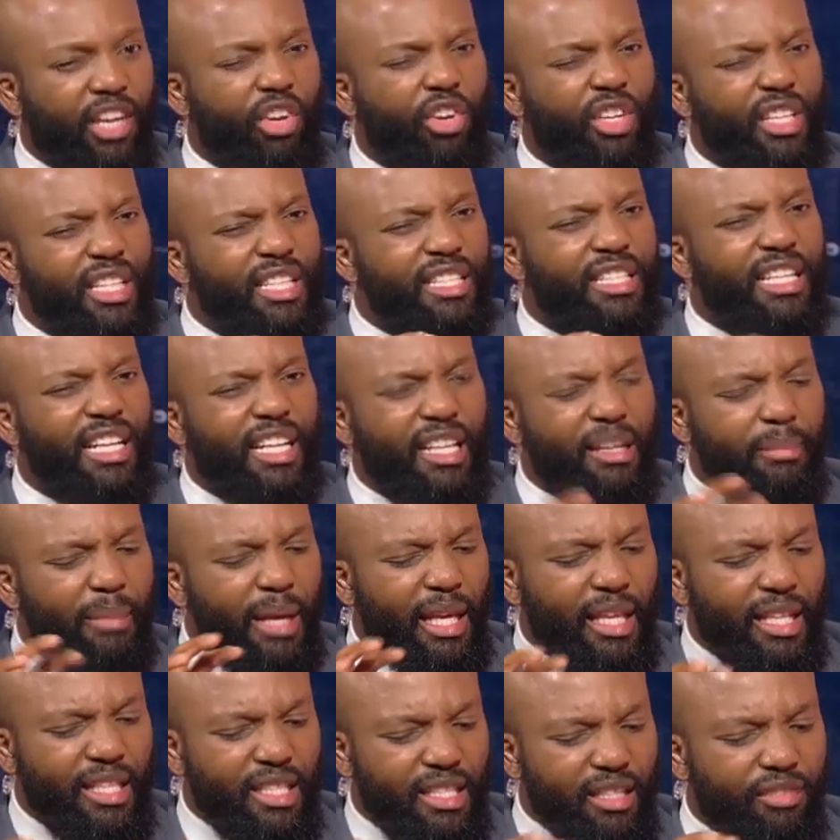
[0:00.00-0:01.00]
Not necessarily
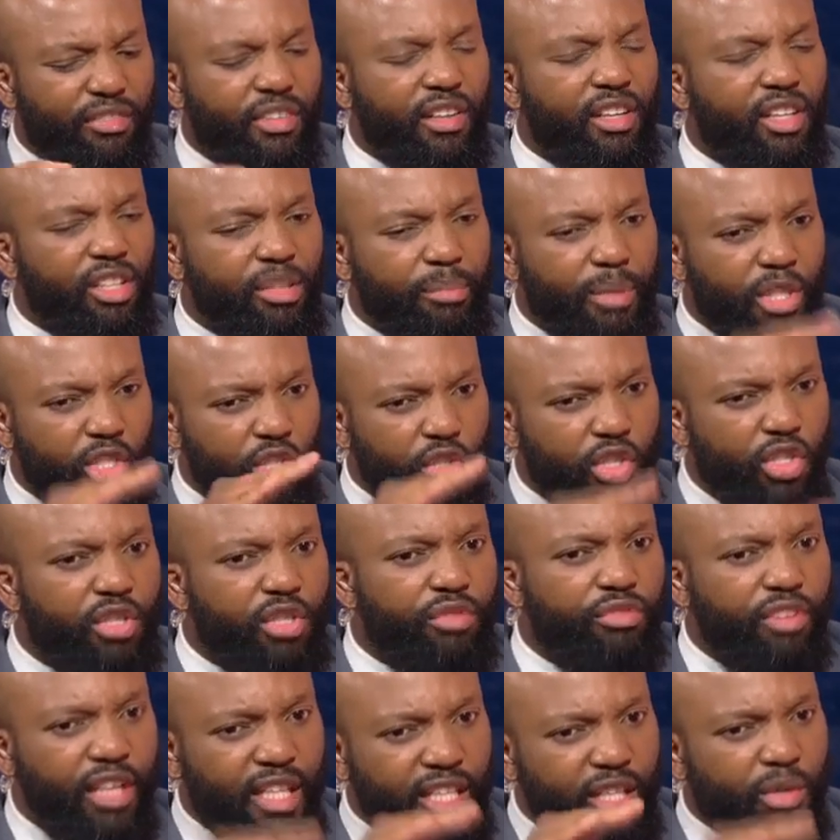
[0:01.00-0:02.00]
make it difficult, but you need
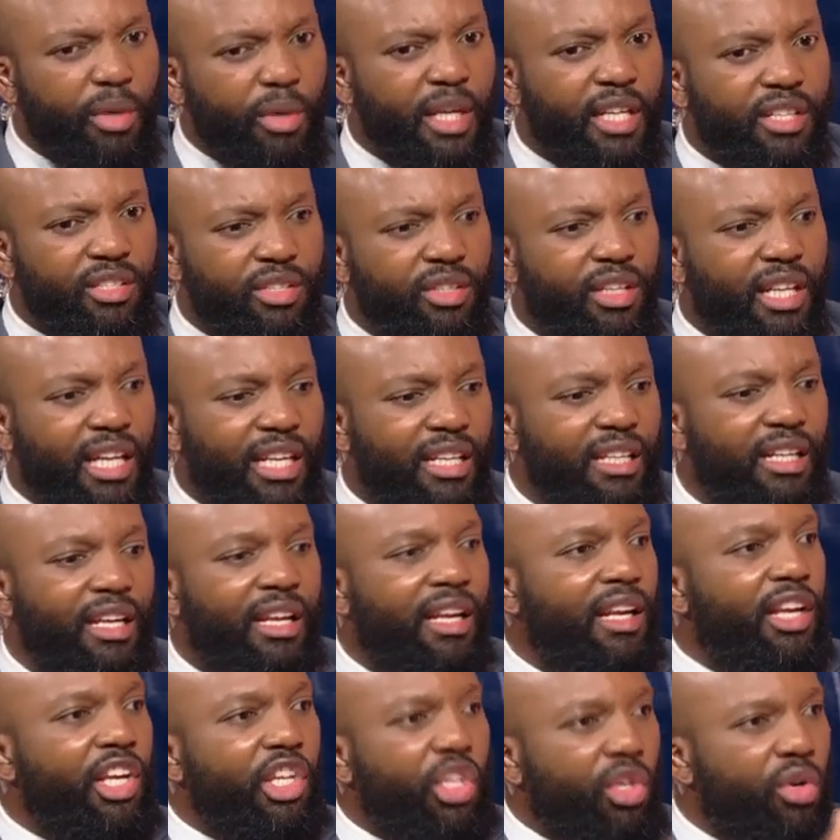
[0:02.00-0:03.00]
to find a way so that
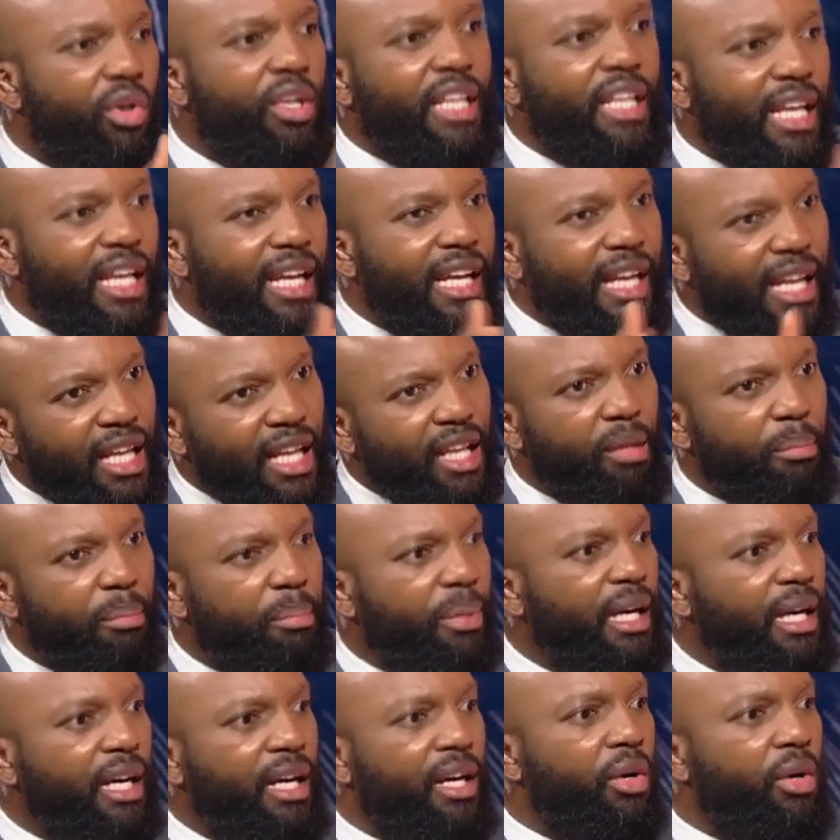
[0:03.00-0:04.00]
you don't get a
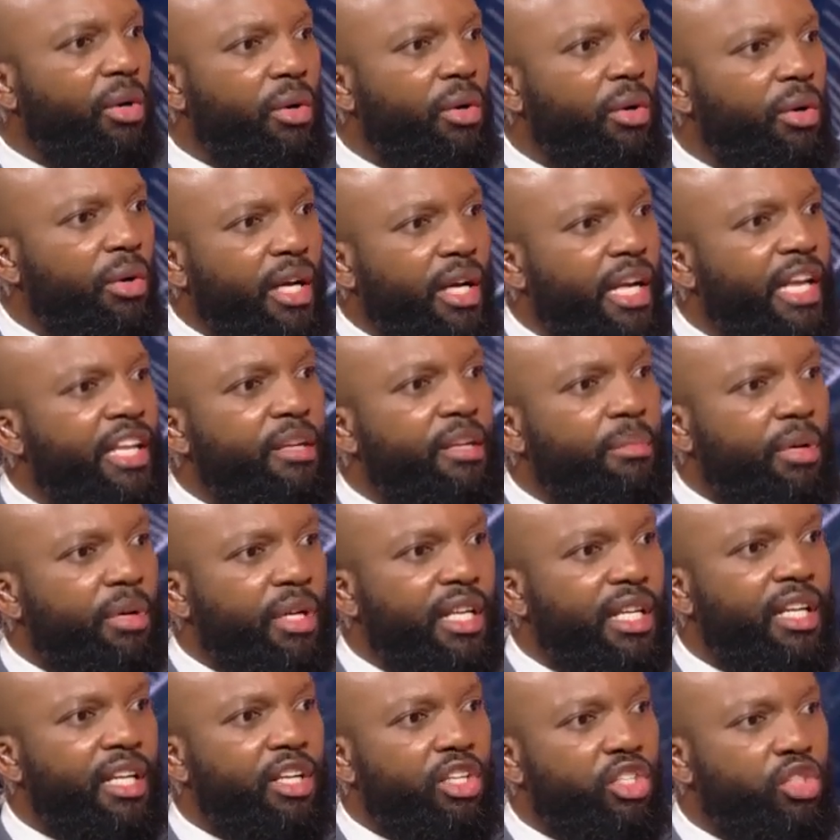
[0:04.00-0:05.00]
helper or
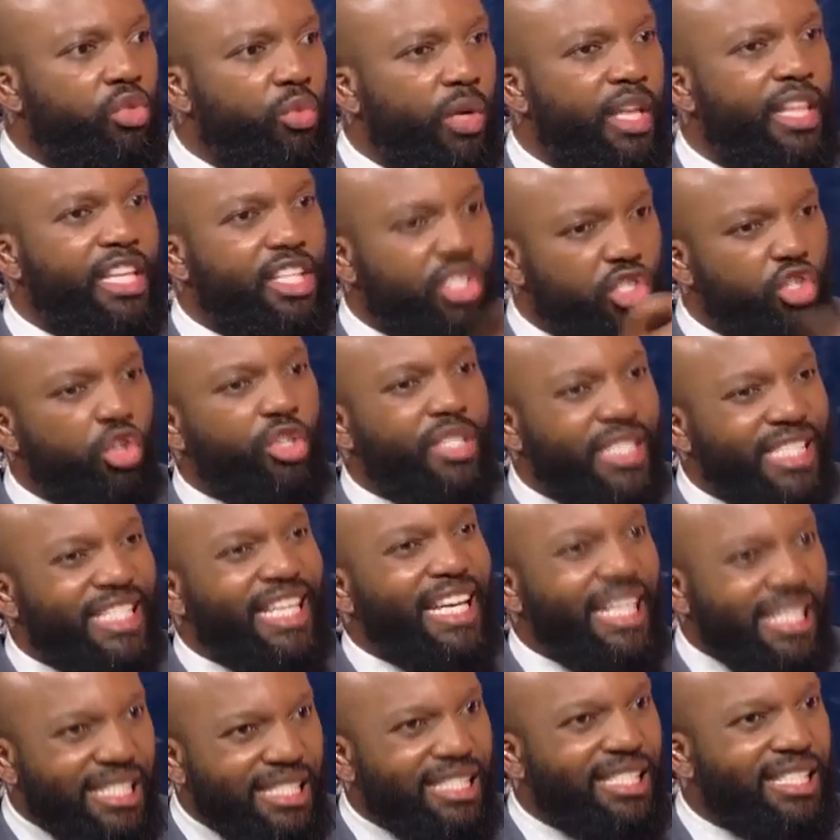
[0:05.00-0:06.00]
anybody else where there's no
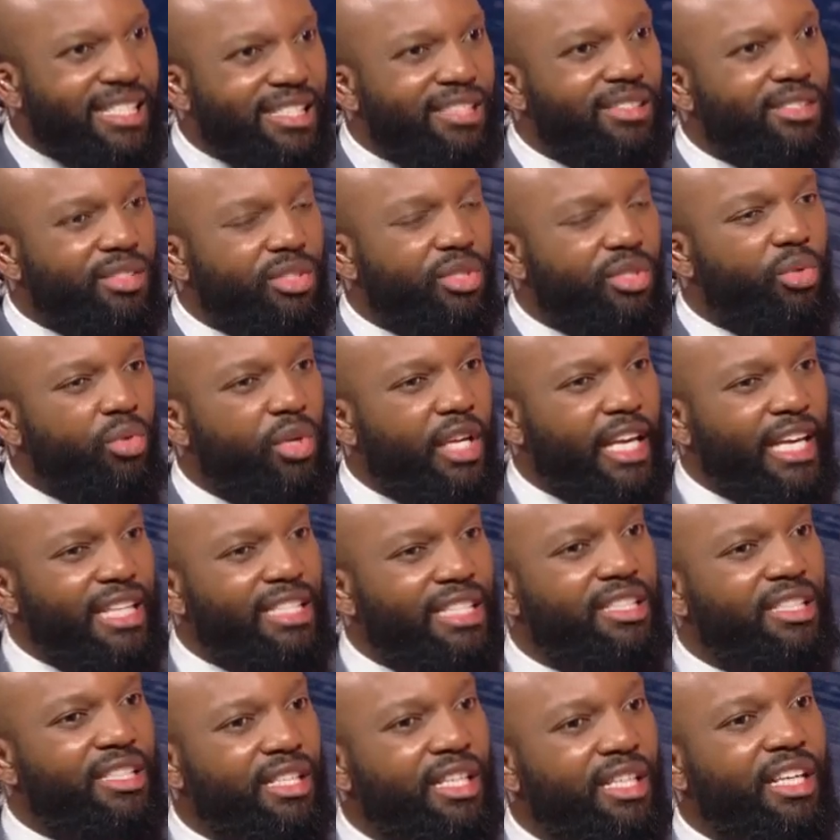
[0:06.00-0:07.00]
scarce skills who
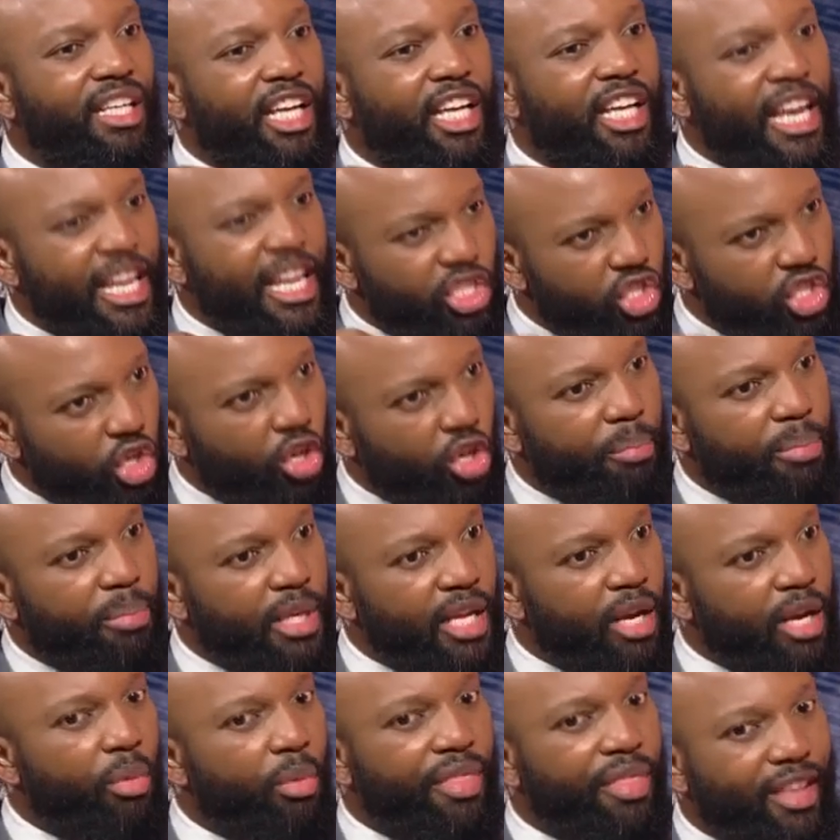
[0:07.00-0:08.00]
gets a job
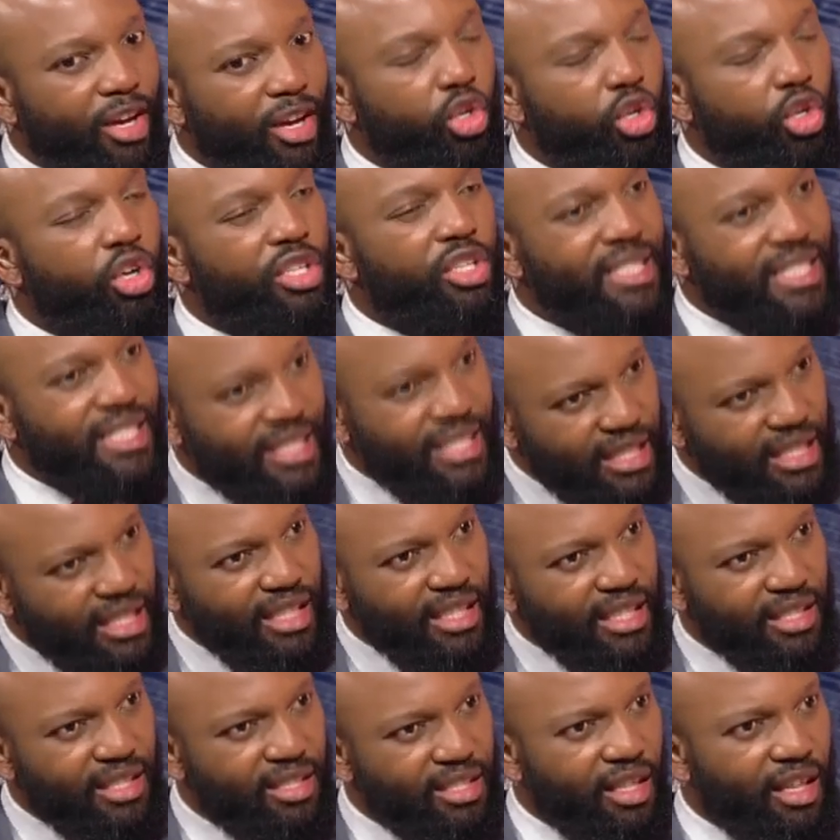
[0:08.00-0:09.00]
here without
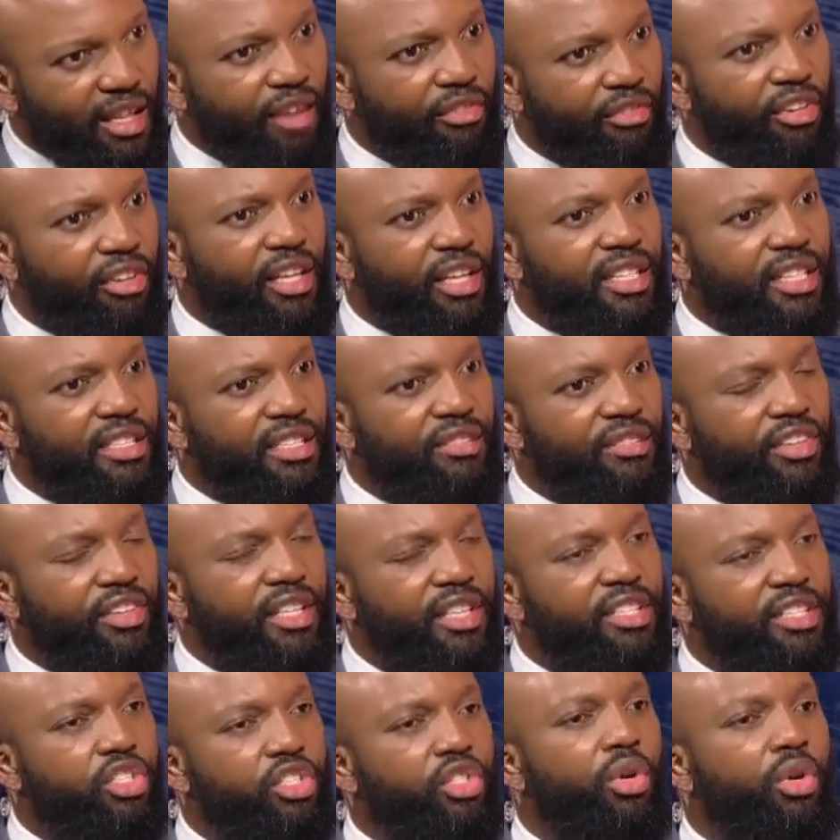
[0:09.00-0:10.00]
considering South Africans
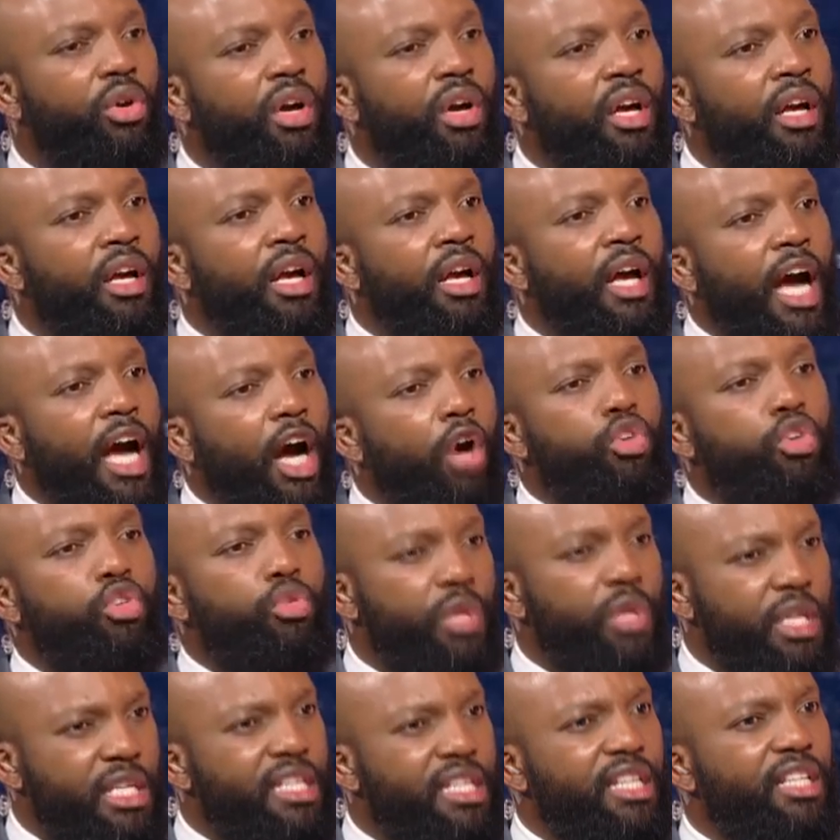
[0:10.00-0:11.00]
first. So how do
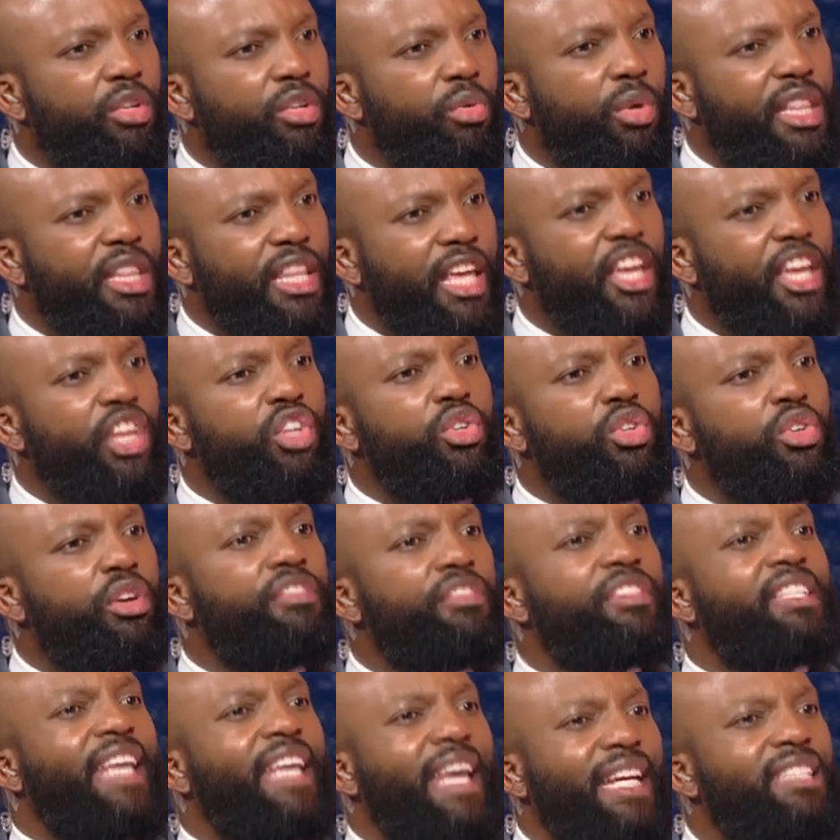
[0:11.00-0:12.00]
we deal with the issue of
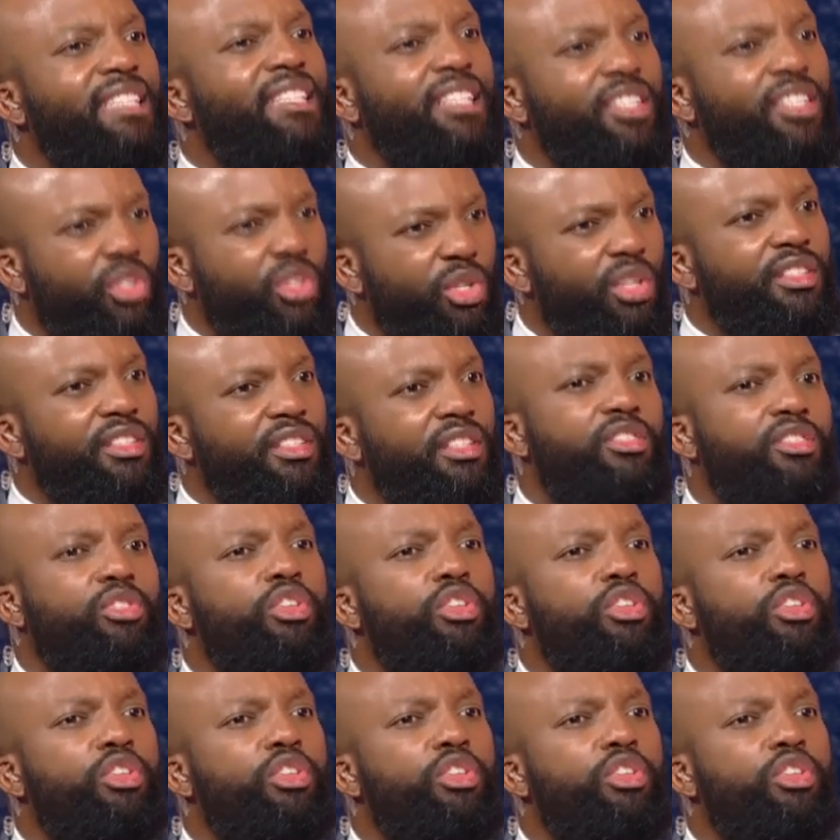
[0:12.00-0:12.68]
scarce resources?